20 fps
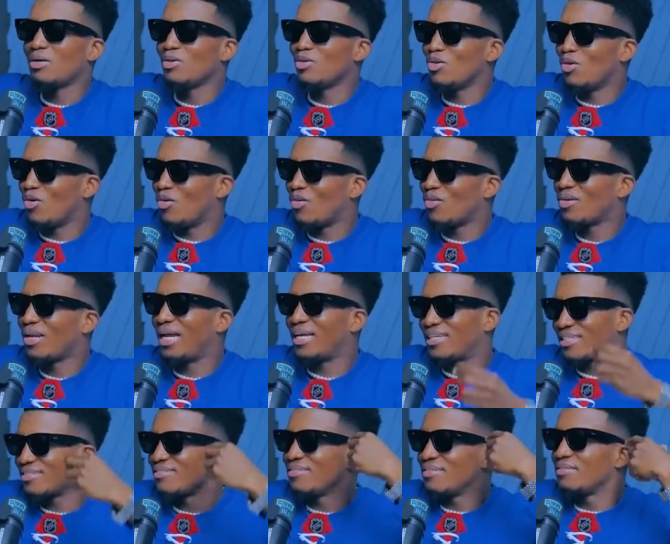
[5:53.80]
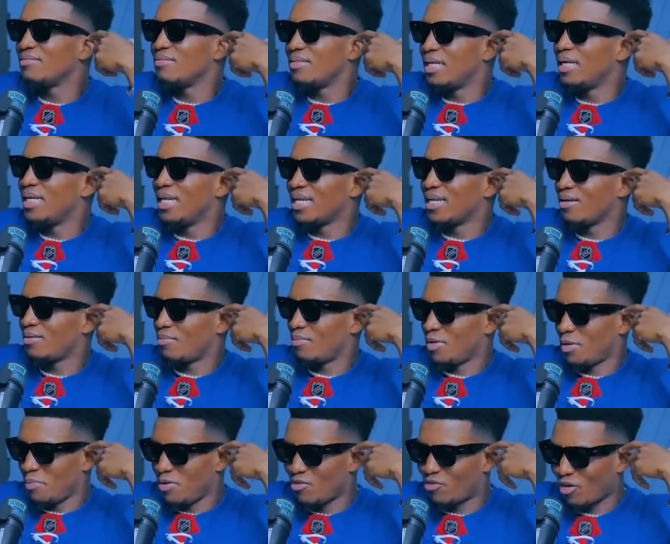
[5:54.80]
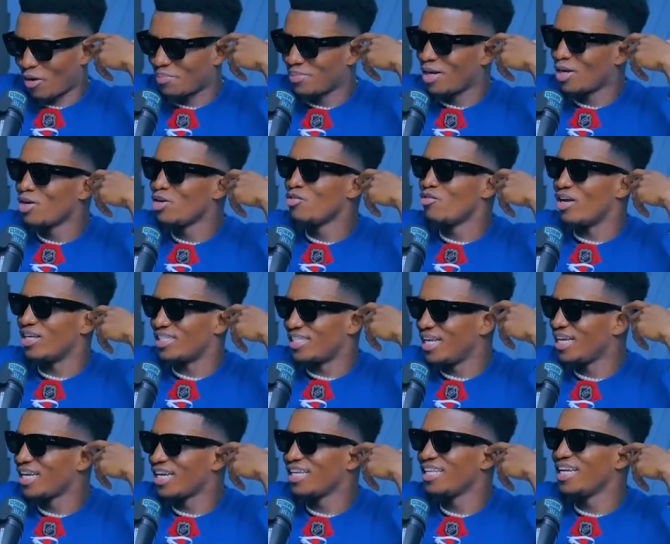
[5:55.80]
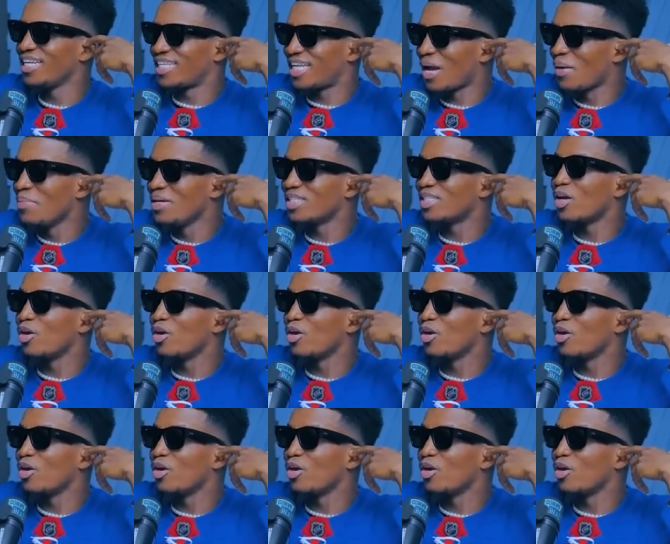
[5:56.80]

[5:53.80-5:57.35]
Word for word: I don't know. Like they, they it be from the universe. They, they tell me